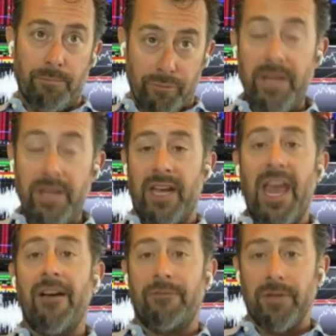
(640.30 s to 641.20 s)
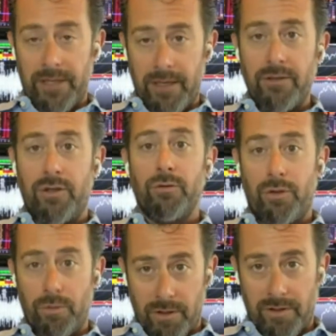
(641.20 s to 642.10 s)
breathing heavily due
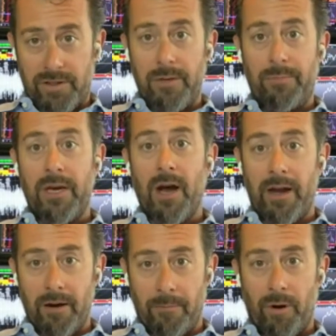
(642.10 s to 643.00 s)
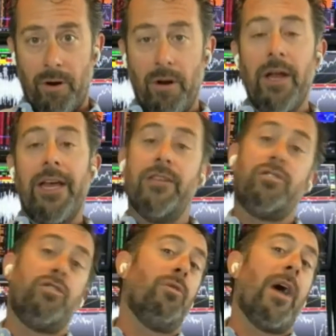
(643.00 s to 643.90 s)
to the CPI number
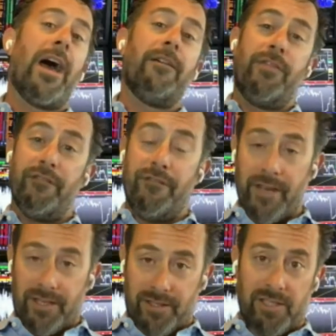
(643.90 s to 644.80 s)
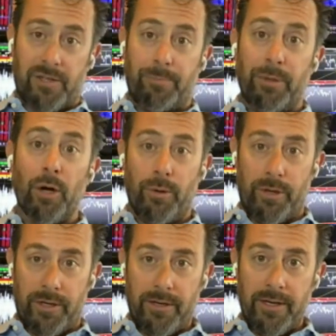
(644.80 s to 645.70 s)
is you have the VIX
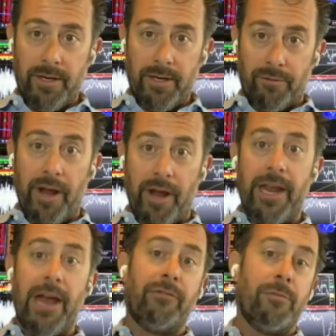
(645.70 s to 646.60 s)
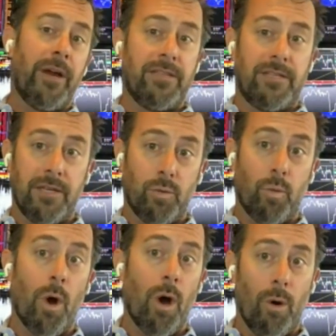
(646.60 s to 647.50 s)
explode, right? Everybody says,
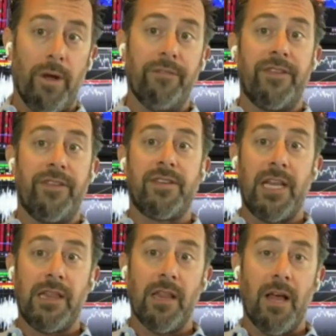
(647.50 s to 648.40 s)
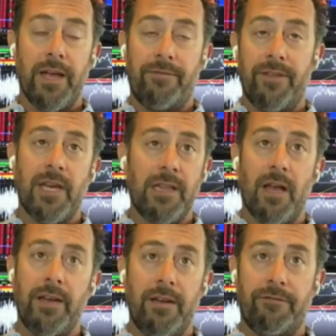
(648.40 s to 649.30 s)
"Whoa! If this headline, if this
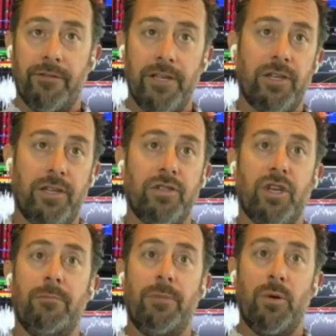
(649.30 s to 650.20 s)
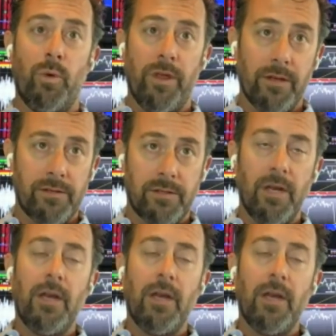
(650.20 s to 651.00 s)
headline inflation is going to be with us,